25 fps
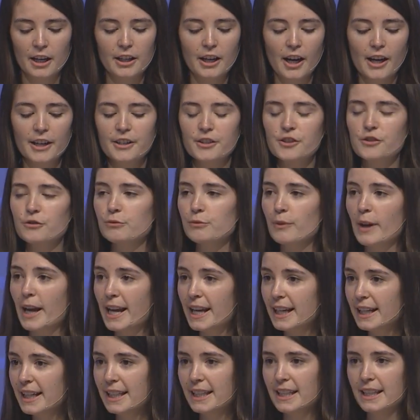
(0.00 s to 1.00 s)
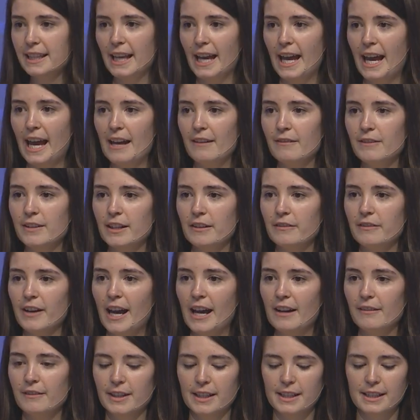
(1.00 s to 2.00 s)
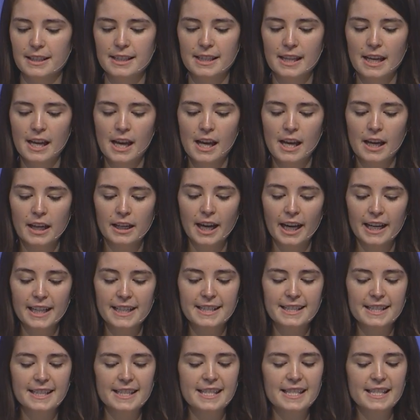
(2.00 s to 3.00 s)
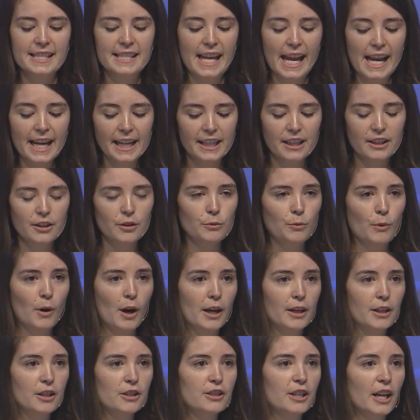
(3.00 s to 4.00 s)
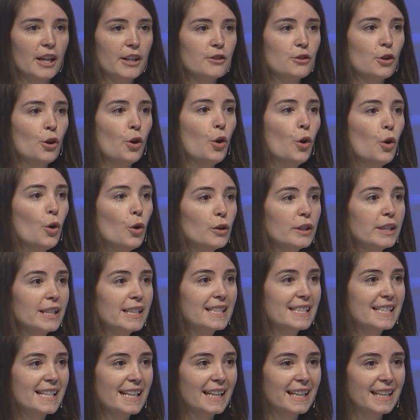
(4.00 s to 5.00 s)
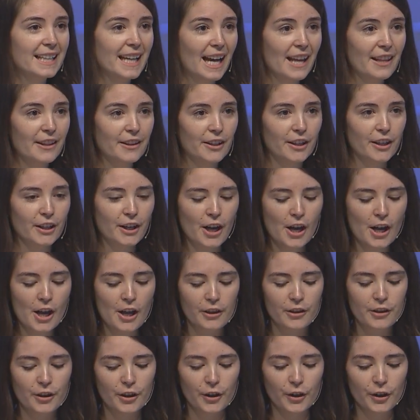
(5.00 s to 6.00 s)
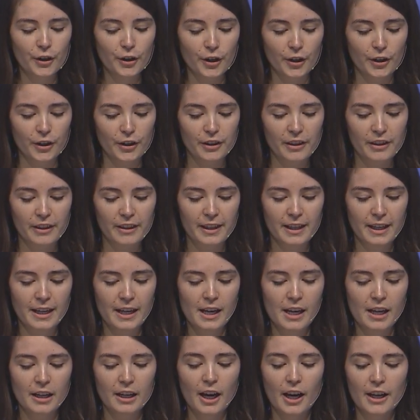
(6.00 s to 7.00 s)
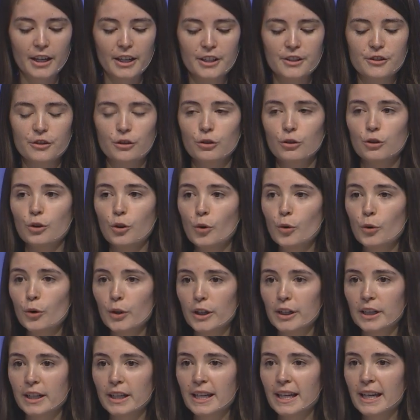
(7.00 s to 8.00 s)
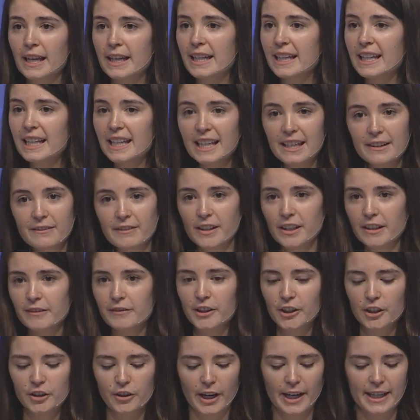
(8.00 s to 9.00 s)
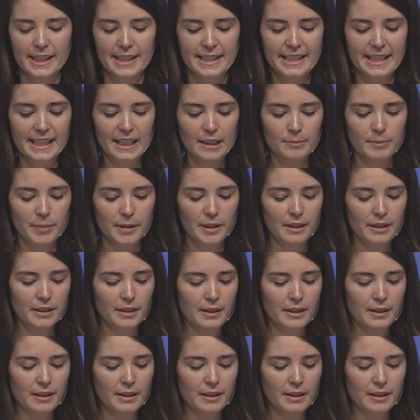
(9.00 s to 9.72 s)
God is reigning in the heaven of heavens. God is sustaining the waters. God is holding together the earth. God is Lord even of the great deep.